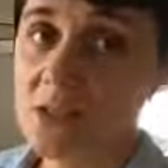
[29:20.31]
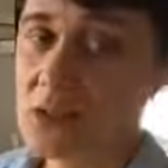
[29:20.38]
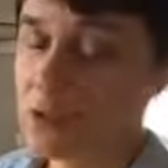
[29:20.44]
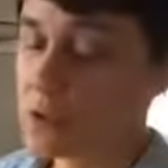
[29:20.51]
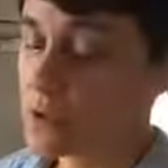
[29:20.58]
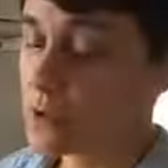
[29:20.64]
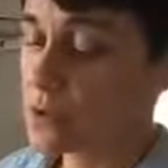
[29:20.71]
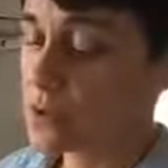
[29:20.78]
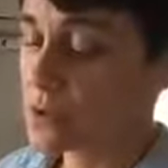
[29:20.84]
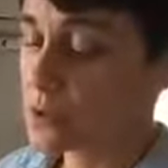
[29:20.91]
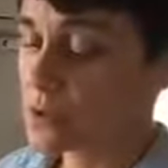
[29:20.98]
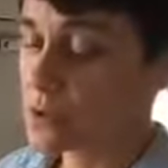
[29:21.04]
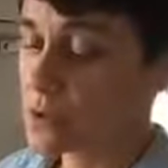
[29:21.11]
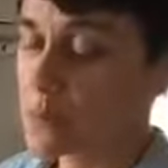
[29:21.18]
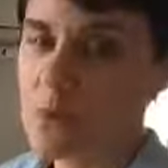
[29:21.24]
to
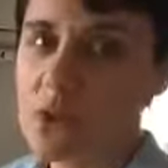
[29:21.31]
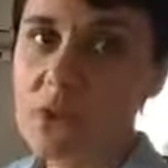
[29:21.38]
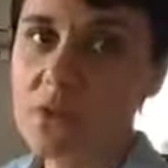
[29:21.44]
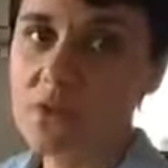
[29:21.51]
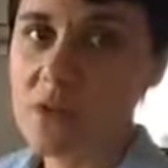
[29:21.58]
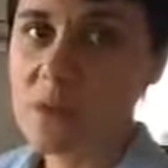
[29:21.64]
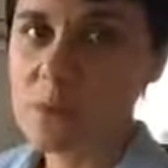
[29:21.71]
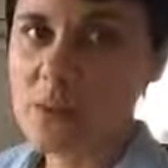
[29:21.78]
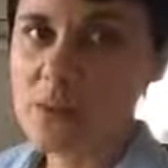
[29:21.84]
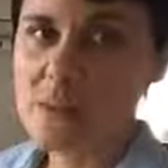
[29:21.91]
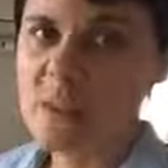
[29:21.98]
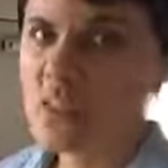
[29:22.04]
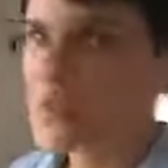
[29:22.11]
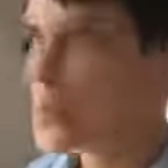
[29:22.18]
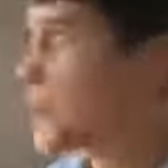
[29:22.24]
manoeuvre because it just